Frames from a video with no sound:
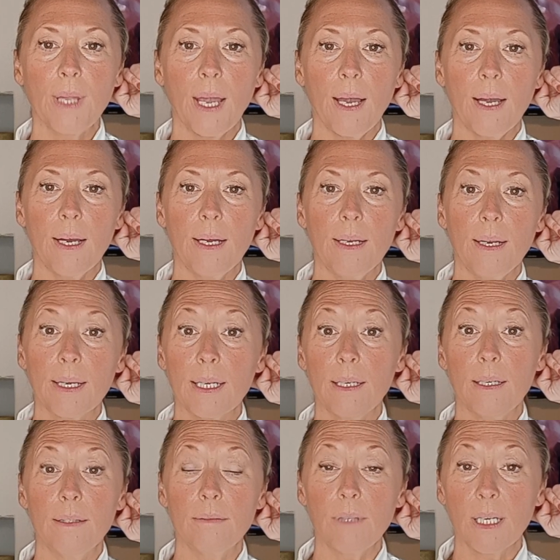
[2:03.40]
like
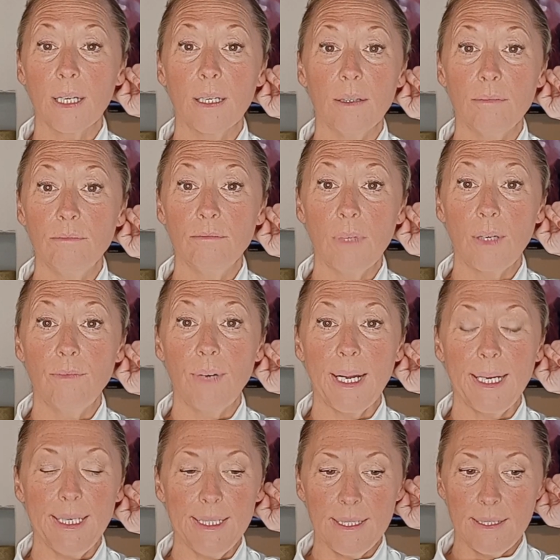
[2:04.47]
a
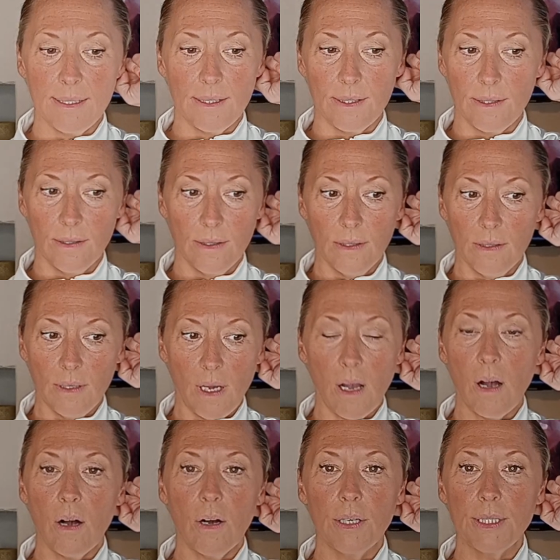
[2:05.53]
raised,
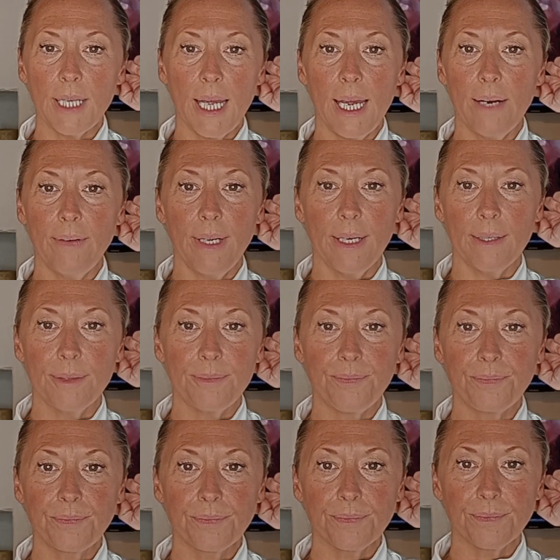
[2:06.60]
hard area.
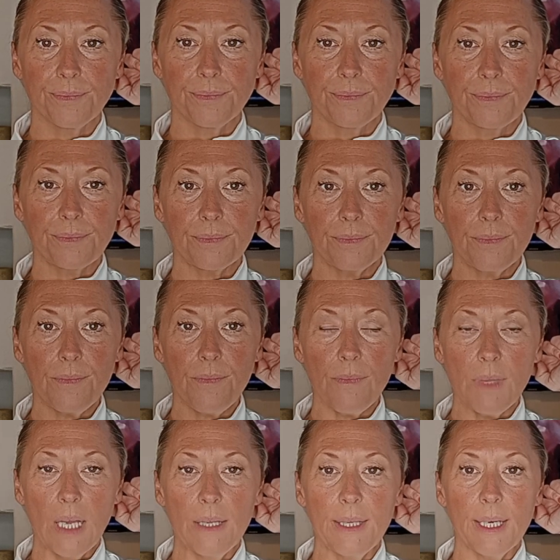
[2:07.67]

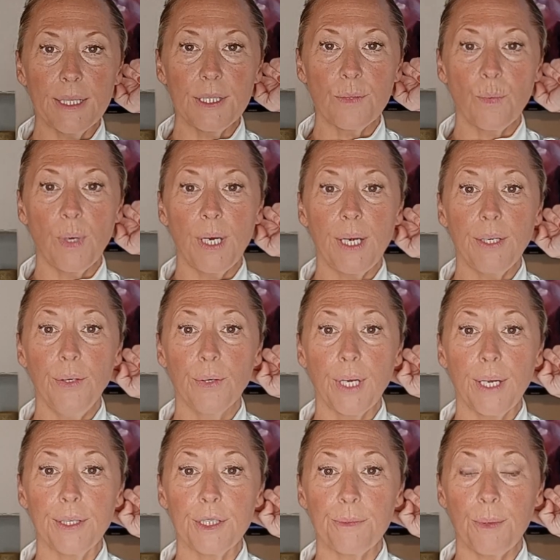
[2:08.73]
And that's where you're
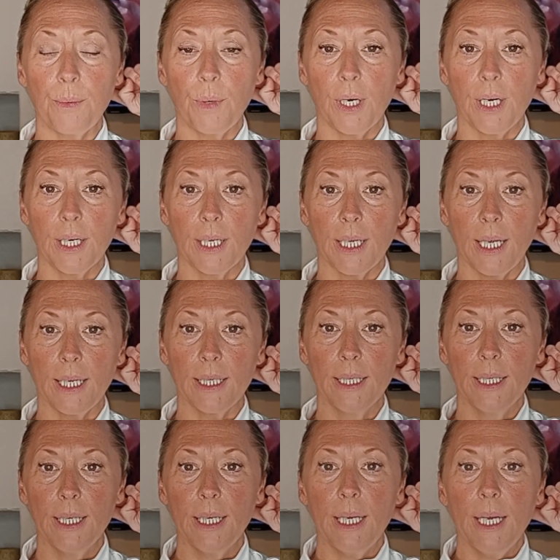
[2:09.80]
going to be working.
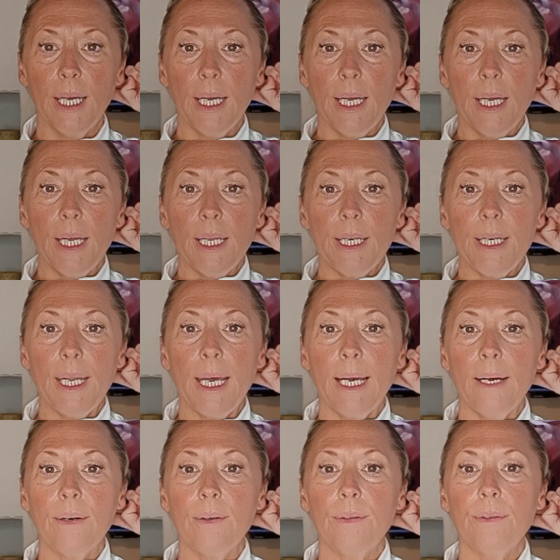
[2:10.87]

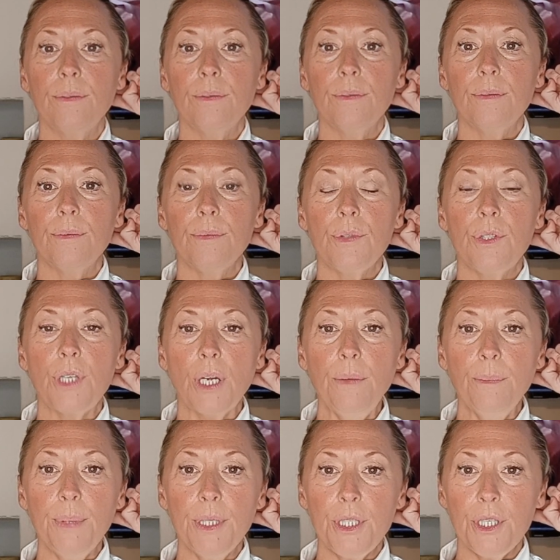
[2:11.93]
Now, don't
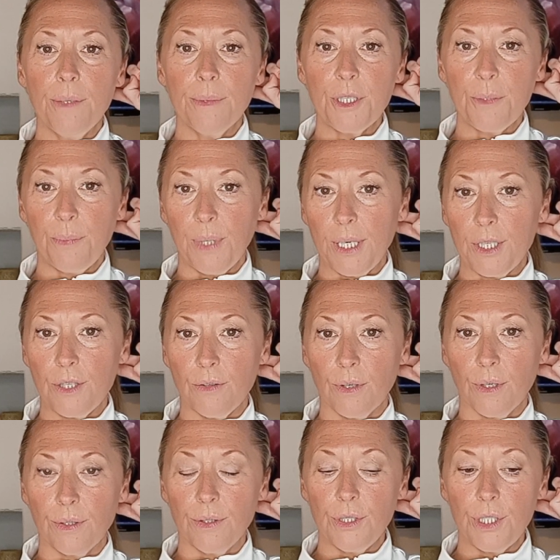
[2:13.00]
put too much pressure
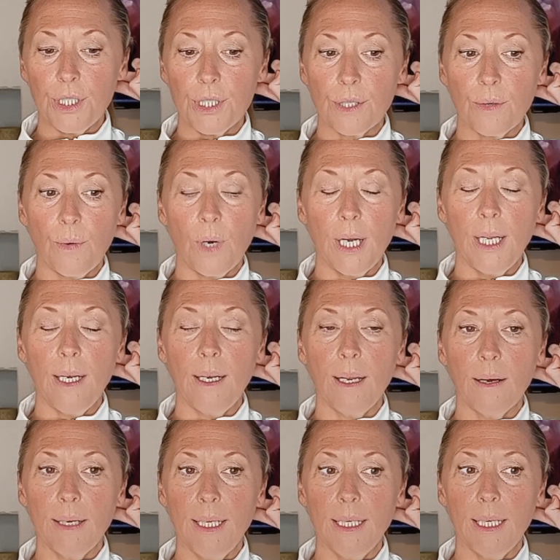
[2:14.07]
on, just quite
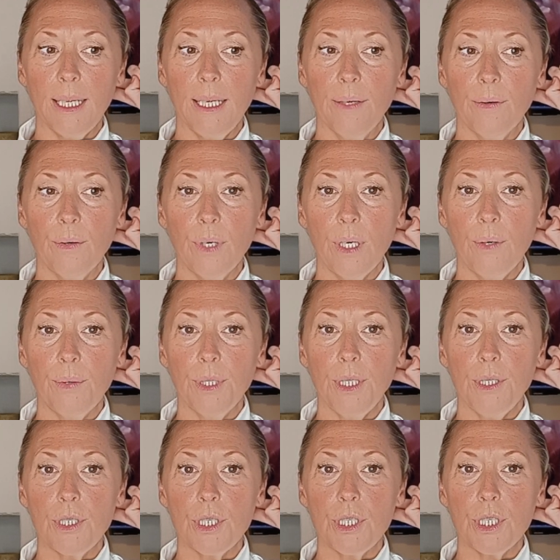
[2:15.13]
lightly. All I want you
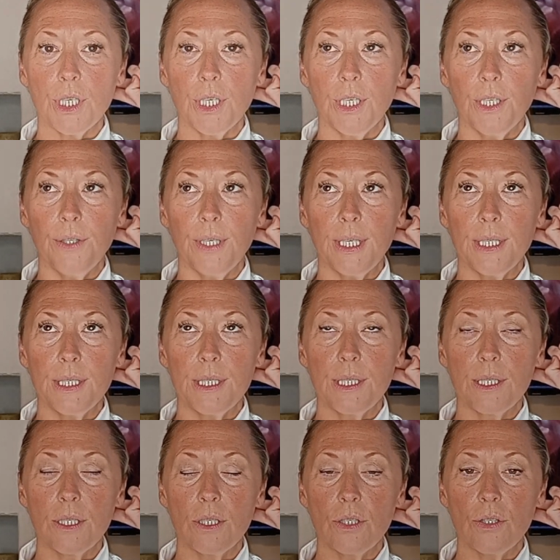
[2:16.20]
to do is
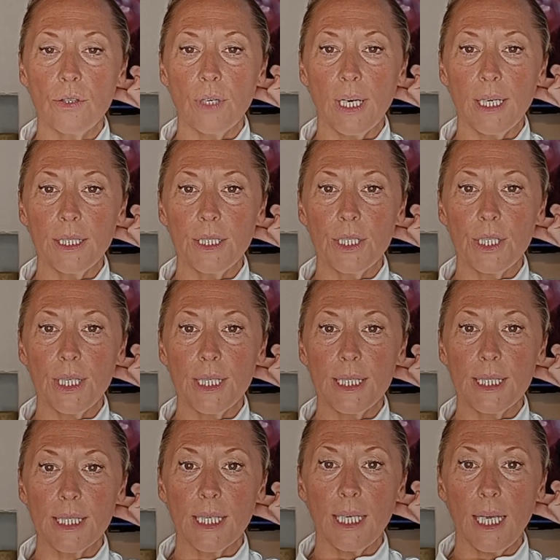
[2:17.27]
stretch the
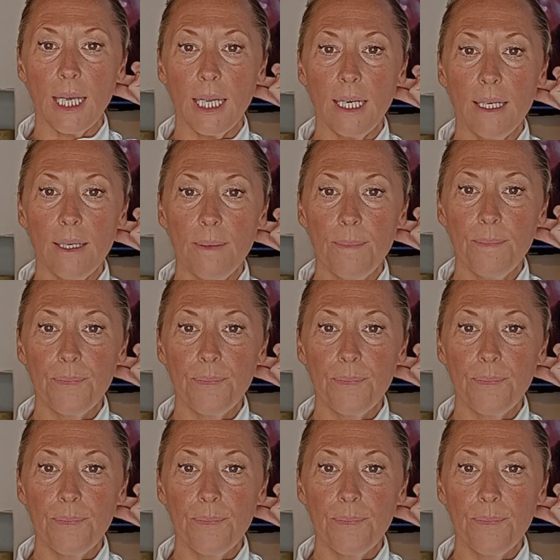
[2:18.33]
skin